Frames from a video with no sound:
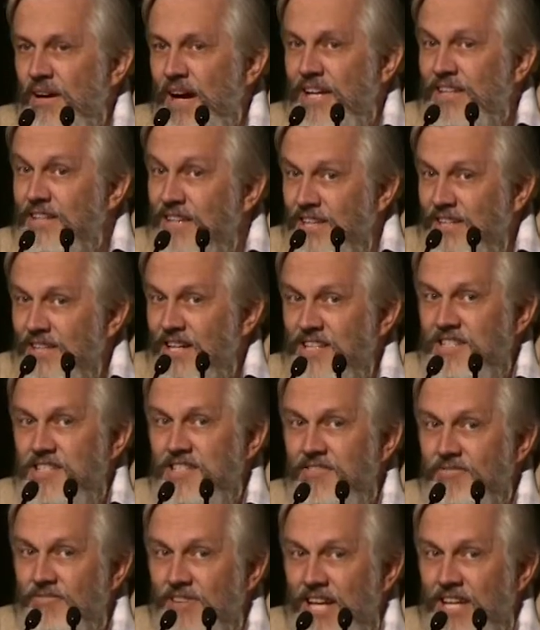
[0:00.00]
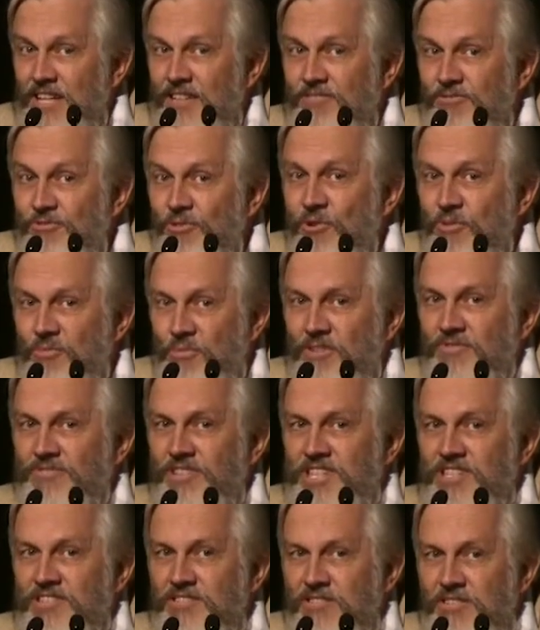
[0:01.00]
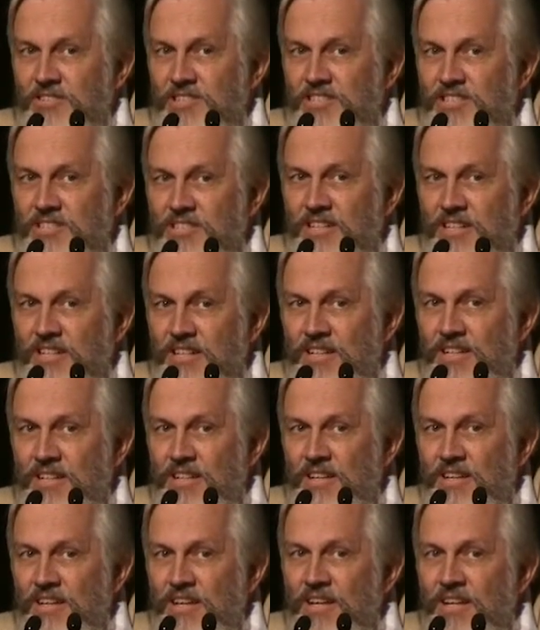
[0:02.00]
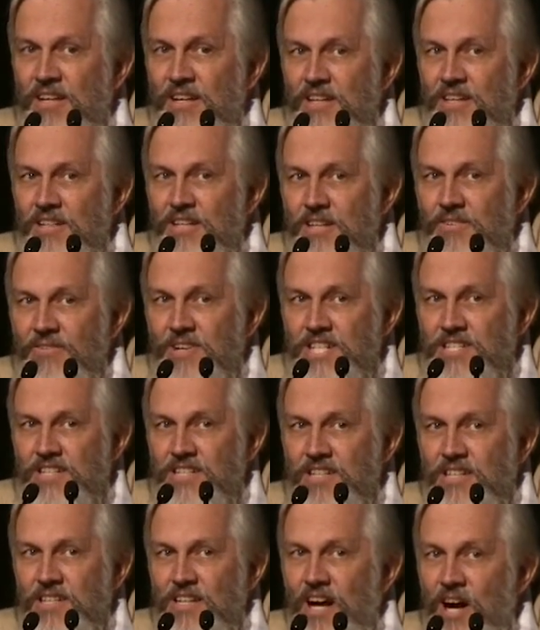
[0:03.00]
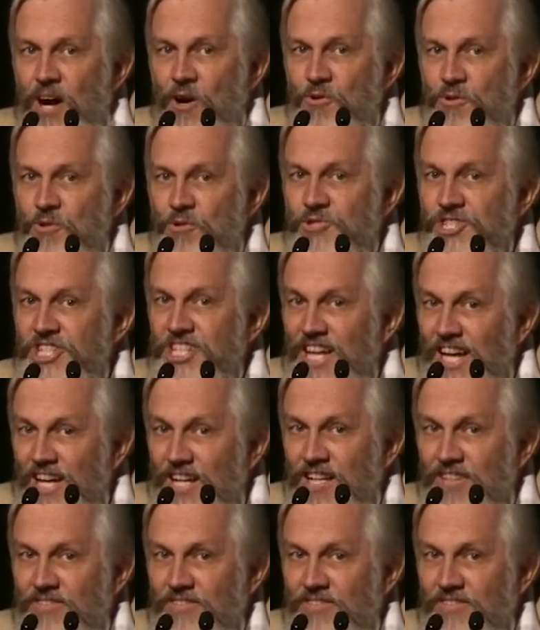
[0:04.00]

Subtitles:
I think that is a valid form of research. The question how to share